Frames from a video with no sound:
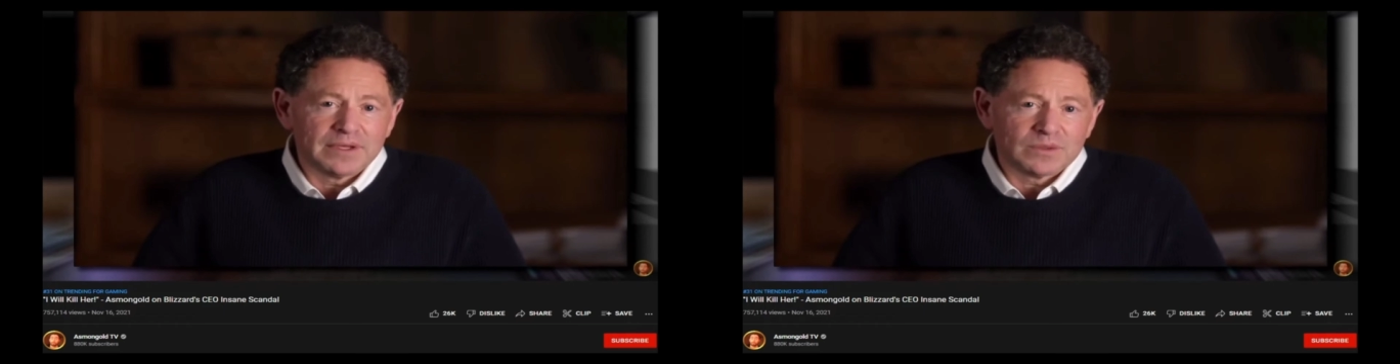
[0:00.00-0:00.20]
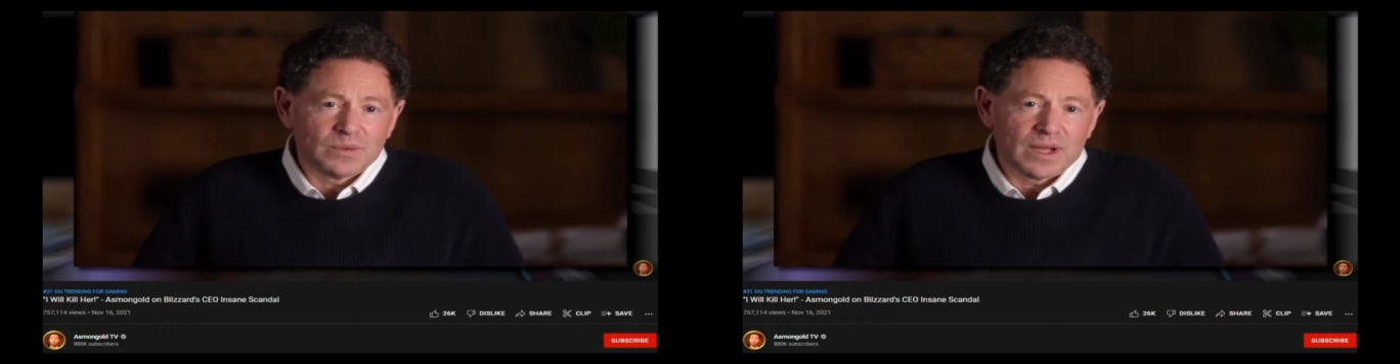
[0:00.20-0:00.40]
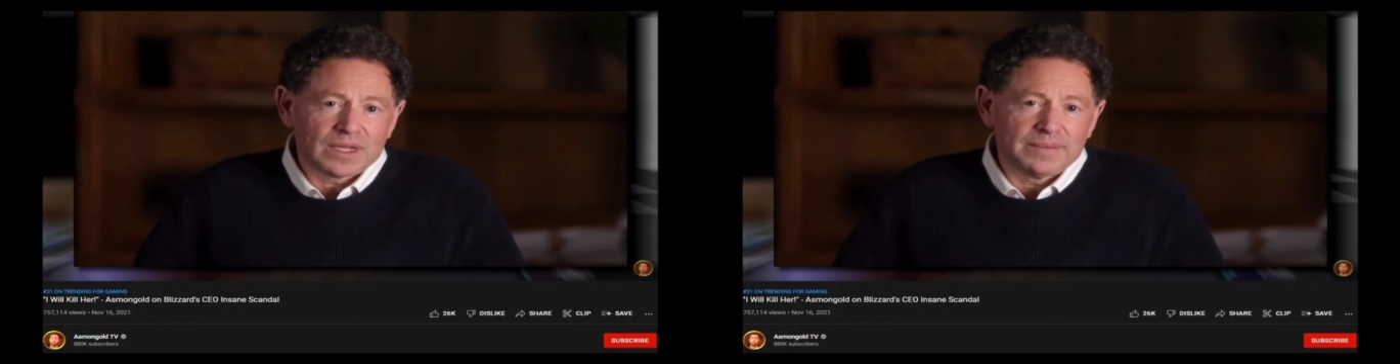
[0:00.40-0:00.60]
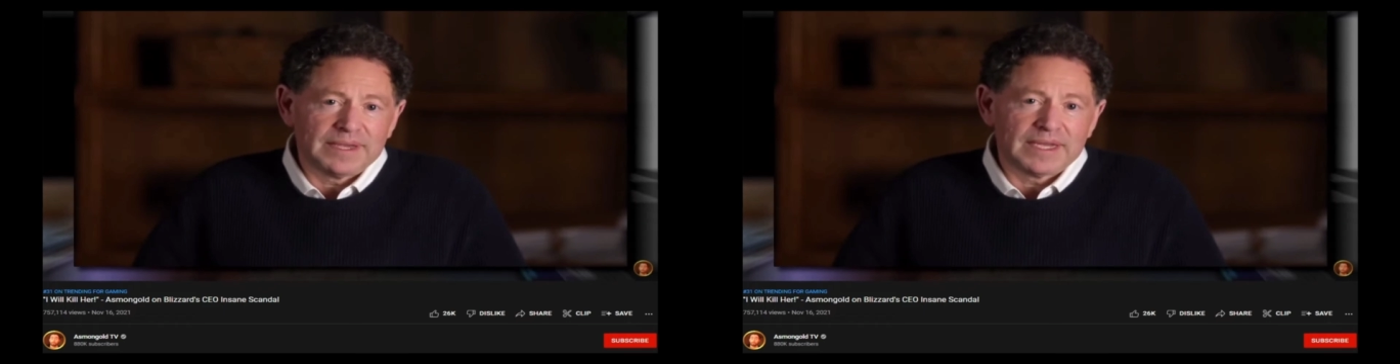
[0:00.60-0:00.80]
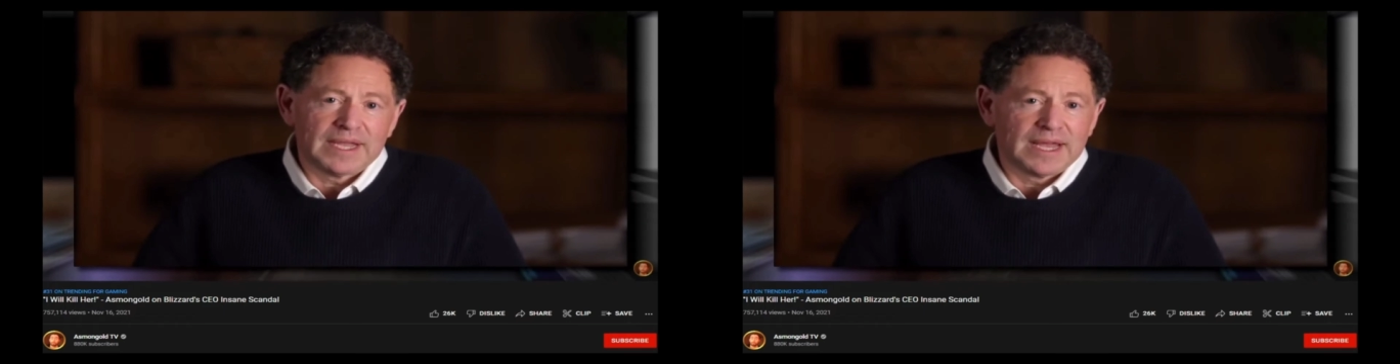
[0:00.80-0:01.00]
to
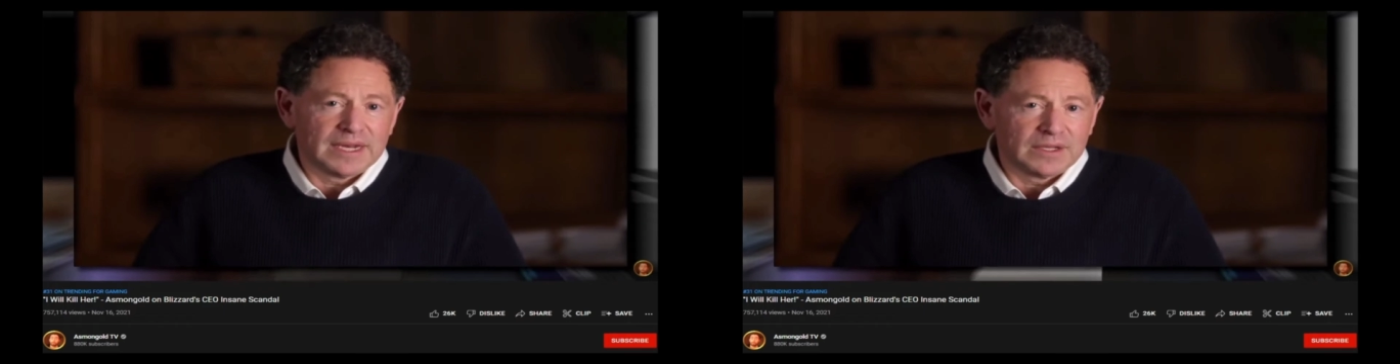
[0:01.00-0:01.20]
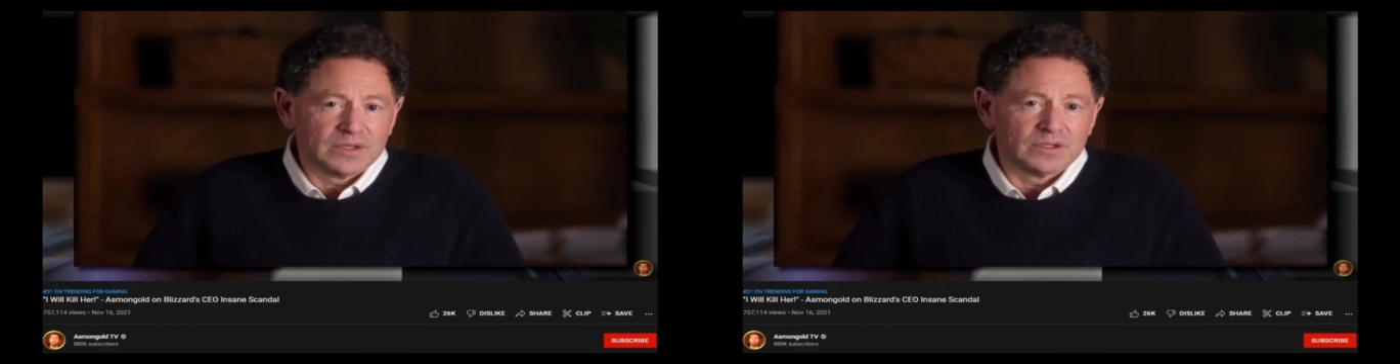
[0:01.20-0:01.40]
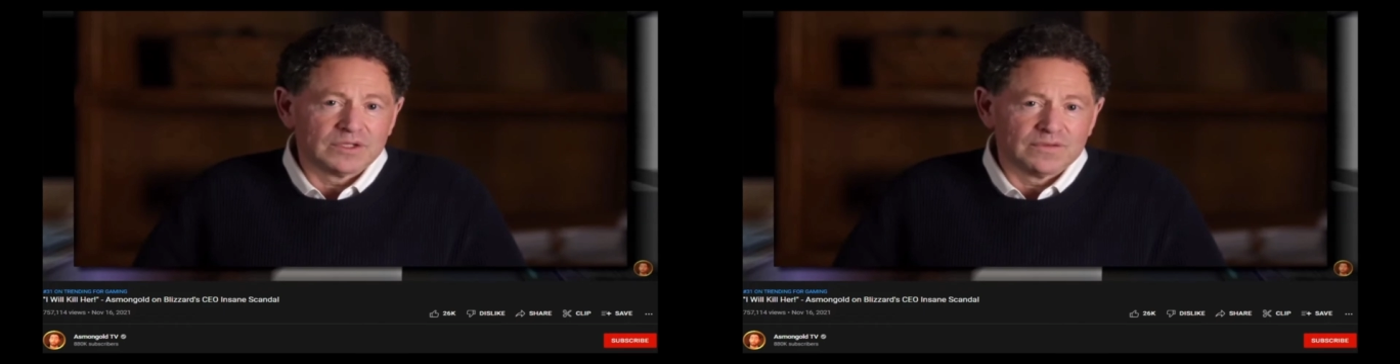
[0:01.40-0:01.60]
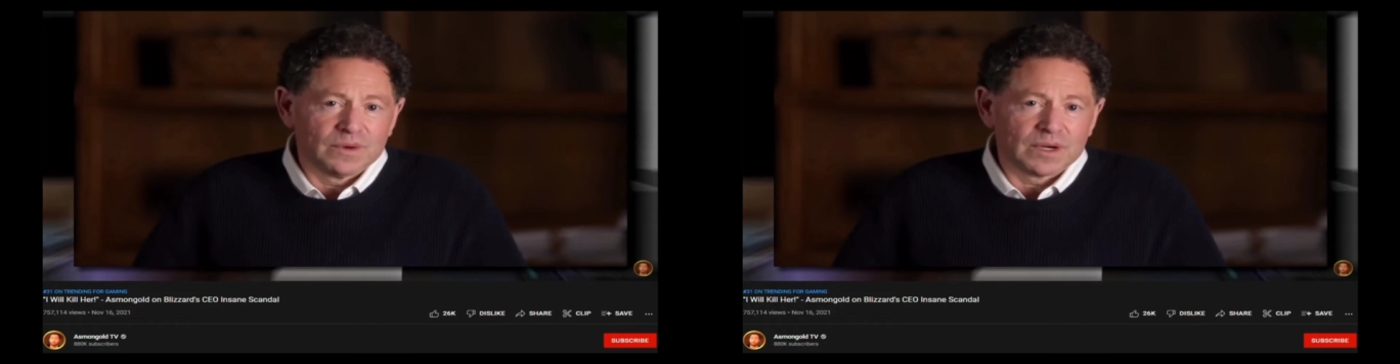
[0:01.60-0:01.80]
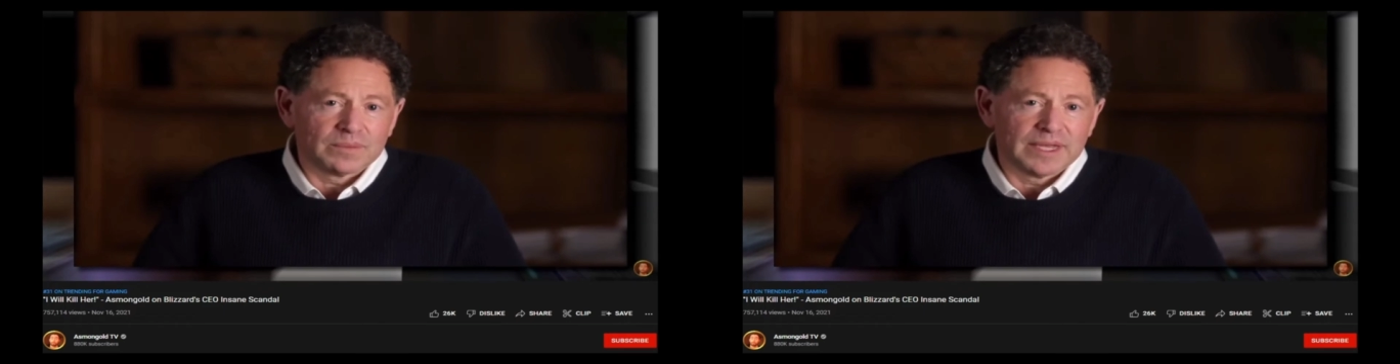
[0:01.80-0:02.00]
fix a lot of
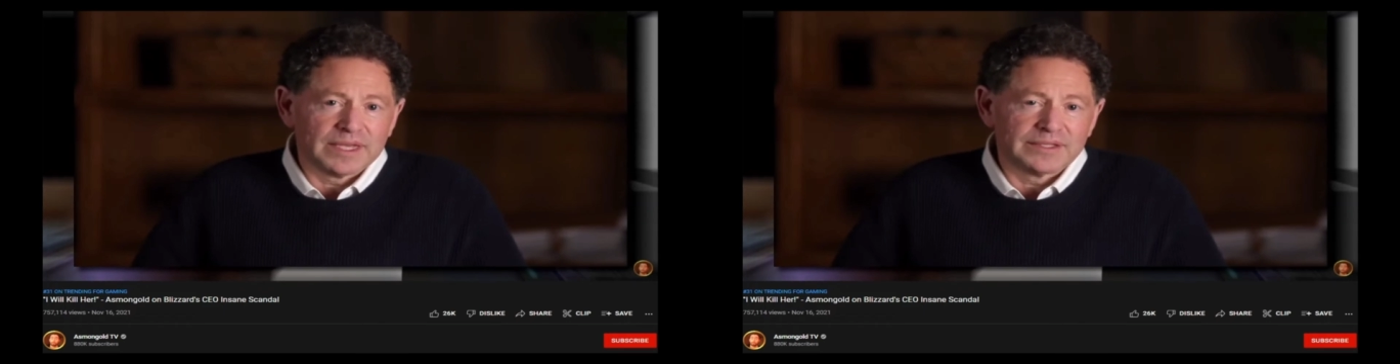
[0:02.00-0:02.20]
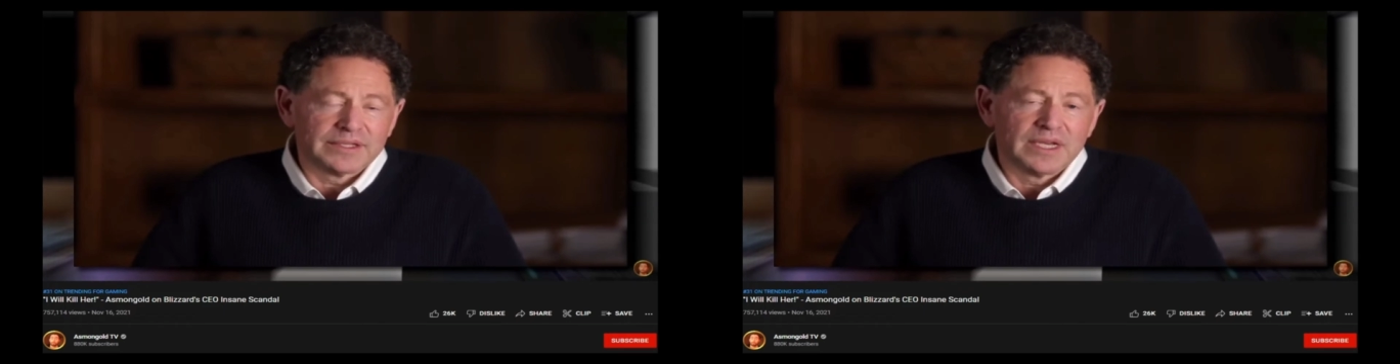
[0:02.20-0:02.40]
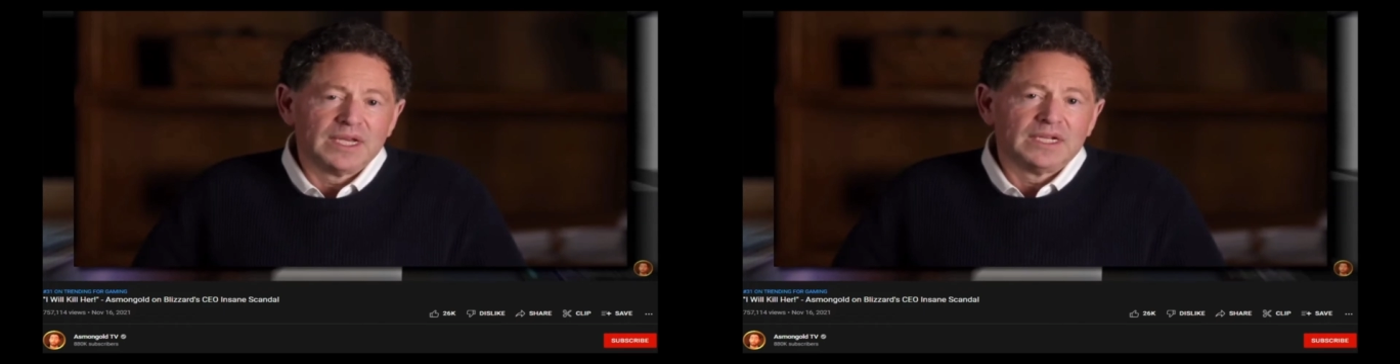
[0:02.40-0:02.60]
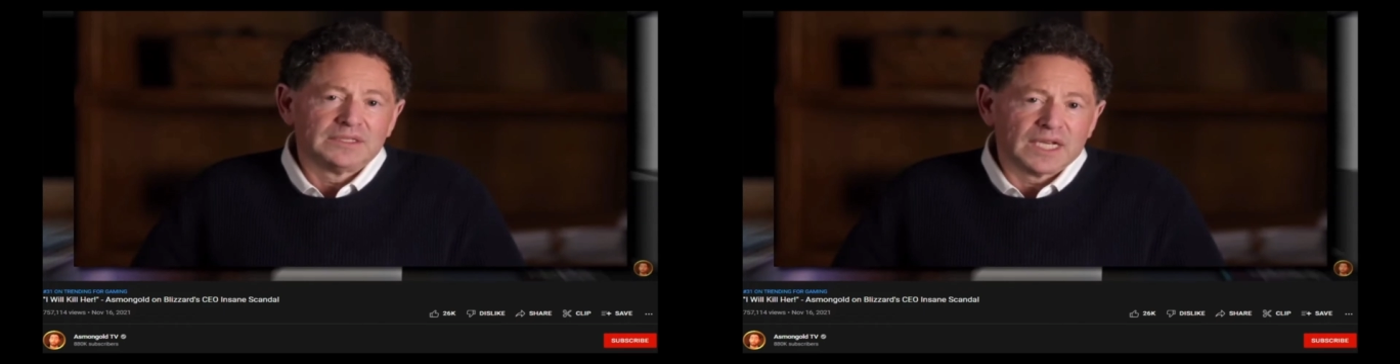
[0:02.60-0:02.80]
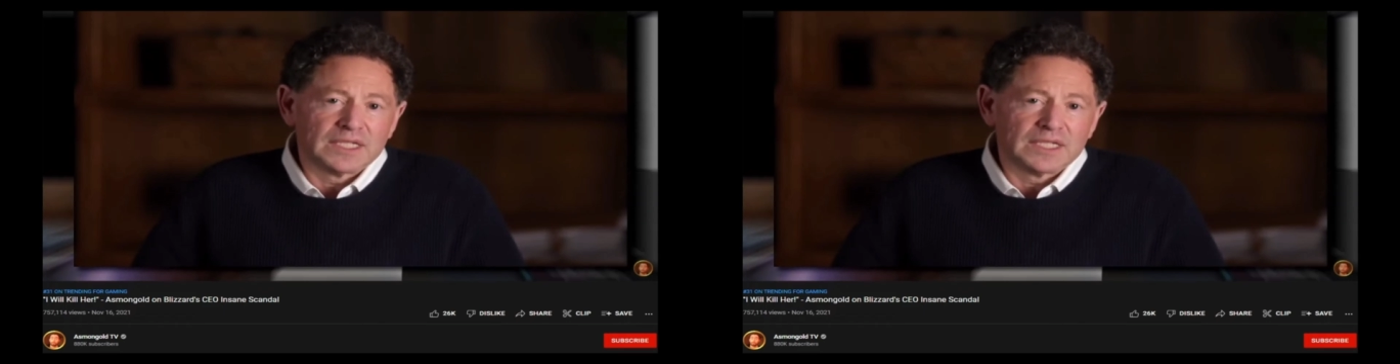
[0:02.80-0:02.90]
these problems.